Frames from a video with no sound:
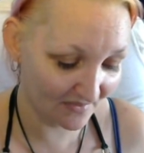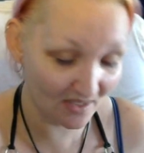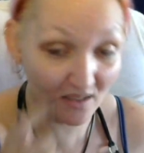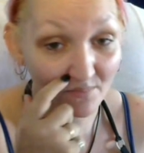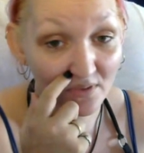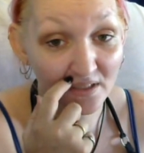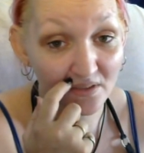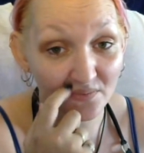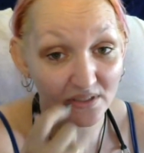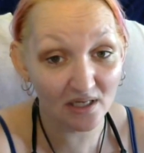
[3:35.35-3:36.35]
And I'm only going
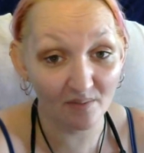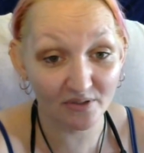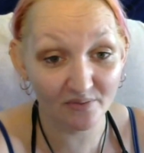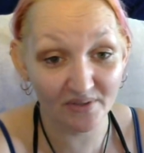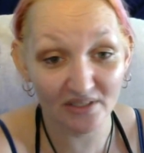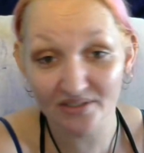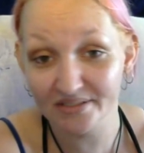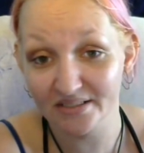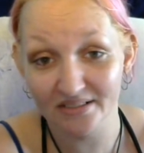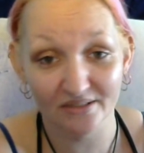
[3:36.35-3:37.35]
to read a couple of pages
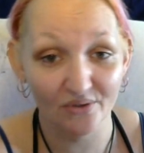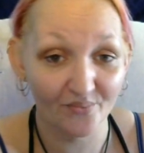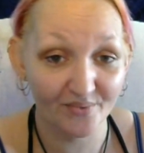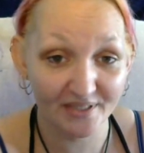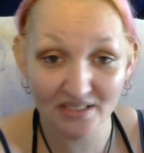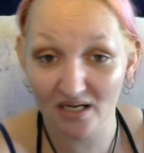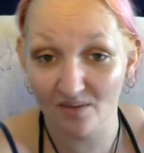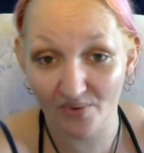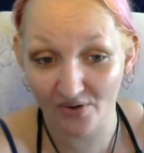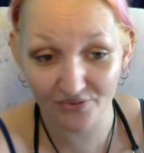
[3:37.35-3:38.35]
because I don't want to take
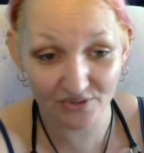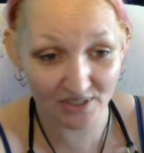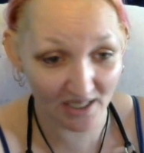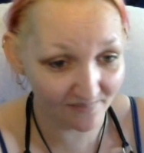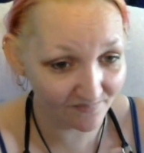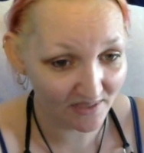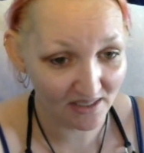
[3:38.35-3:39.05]
up all the time.